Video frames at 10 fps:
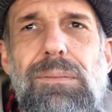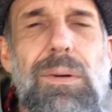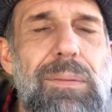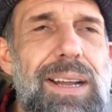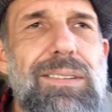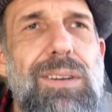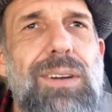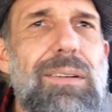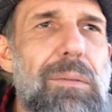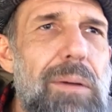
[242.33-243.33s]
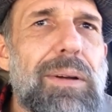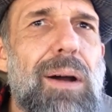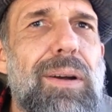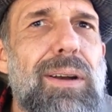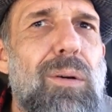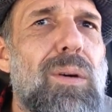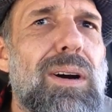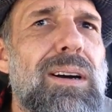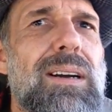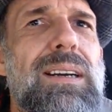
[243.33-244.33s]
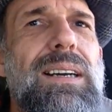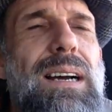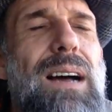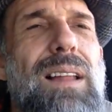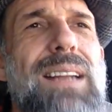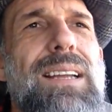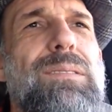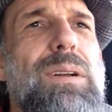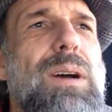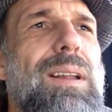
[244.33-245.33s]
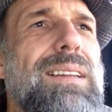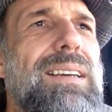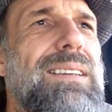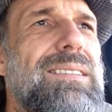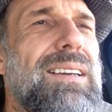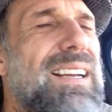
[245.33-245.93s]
when we start driving where we're going, or a lot of times it'll go like this.